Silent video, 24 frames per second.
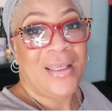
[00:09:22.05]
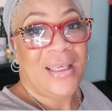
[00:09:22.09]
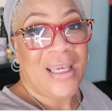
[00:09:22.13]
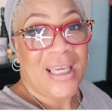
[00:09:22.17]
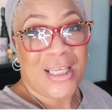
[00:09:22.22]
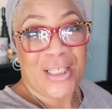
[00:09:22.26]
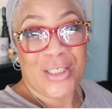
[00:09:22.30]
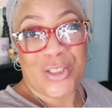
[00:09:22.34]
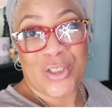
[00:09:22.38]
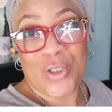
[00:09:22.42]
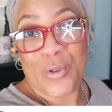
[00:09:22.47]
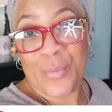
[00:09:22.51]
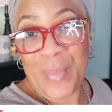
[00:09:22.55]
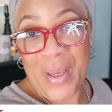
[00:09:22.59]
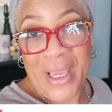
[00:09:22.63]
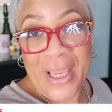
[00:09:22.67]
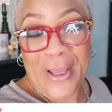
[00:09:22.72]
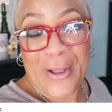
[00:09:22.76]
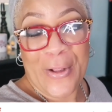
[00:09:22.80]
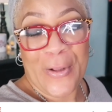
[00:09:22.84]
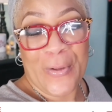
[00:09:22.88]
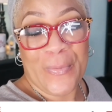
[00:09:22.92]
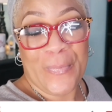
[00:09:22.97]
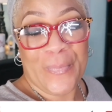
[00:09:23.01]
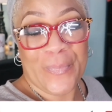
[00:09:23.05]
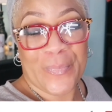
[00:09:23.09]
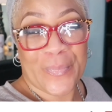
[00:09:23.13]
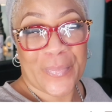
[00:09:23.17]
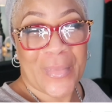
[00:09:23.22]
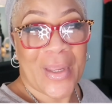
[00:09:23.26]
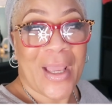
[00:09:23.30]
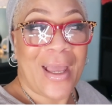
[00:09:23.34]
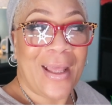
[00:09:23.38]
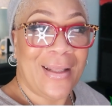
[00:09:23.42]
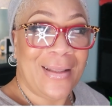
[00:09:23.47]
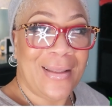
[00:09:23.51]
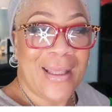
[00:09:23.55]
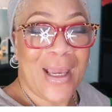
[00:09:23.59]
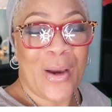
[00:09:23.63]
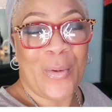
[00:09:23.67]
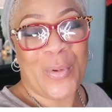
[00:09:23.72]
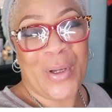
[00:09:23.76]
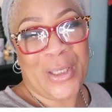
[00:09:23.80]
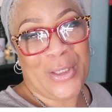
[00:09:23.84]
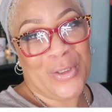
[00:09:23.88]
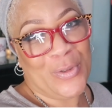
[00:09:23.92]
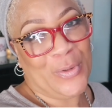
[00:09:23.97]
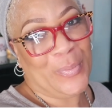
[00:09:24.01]
Hit your bell, and
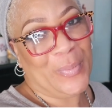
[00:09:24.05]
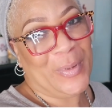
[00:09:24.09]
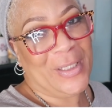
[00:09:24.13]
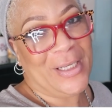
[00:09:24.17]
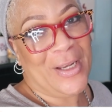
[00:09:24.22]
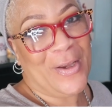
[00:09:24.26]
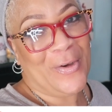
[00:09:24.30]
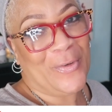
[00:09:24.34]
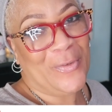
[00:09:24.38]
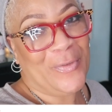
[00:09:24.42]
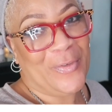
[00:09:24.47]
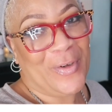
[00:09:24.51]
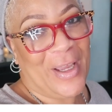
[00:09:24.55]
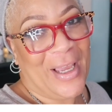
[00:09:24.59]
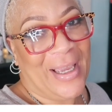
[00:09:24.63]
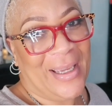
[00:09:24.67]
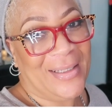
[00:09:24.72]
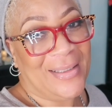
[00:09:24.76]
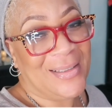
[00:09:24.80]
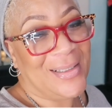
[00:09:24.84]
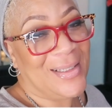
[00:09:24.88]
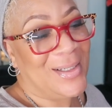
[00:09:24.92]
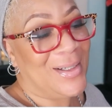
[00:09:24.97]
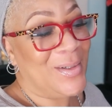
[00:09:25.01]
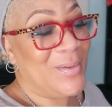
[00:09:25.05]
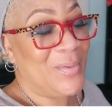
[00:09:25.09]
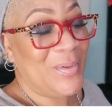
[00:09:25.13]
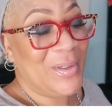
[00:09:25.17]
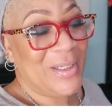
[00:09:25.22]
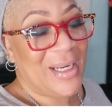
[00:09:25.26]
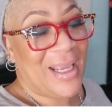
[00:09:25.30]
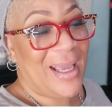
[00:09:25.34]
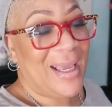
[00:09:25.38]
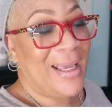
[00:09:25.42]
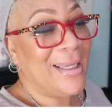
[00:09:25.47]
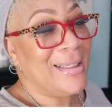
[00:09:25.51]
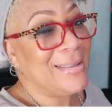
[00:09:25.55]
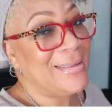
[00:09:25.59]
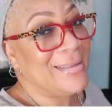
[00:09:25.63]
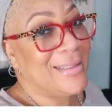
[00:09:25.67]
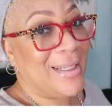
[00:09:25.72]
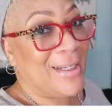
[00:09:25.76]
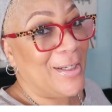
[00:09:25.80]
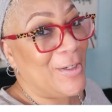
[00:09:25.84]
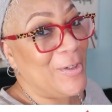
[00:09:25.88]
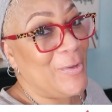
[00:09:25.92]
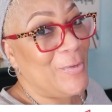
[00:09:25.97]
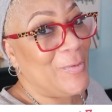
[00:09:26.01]
that way you'll be notified when I
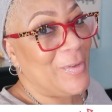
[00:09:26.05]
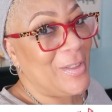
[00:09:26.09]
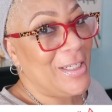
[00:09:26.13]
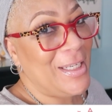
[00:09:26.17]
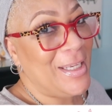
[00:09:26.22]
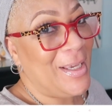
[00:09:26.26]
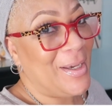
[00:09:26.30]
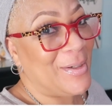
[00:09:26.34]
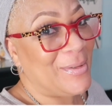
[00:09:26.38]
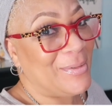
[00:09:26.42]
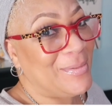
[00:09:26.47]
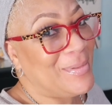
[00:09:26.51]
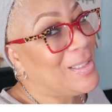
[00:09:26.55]
got a new video.